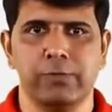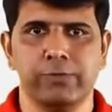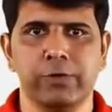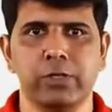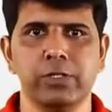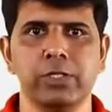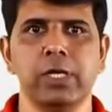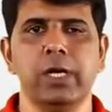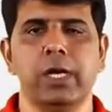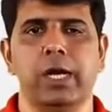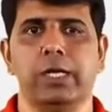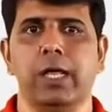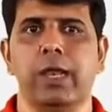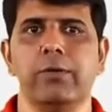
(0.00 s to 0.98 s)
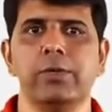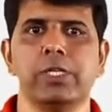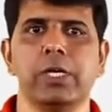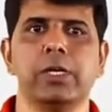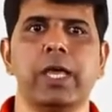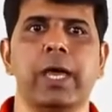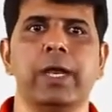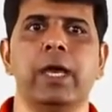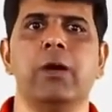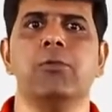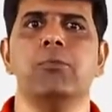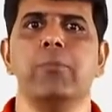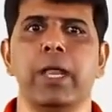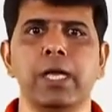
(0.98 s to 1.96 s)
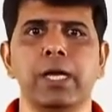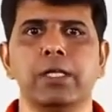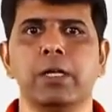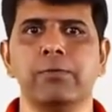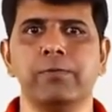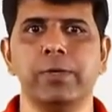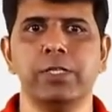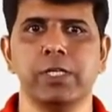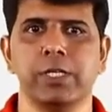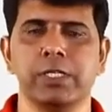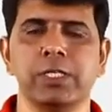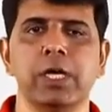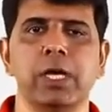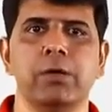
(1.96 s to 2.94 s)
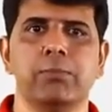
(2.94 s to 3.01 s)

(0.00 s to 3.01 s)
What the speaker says: Of course, a television can have many other features,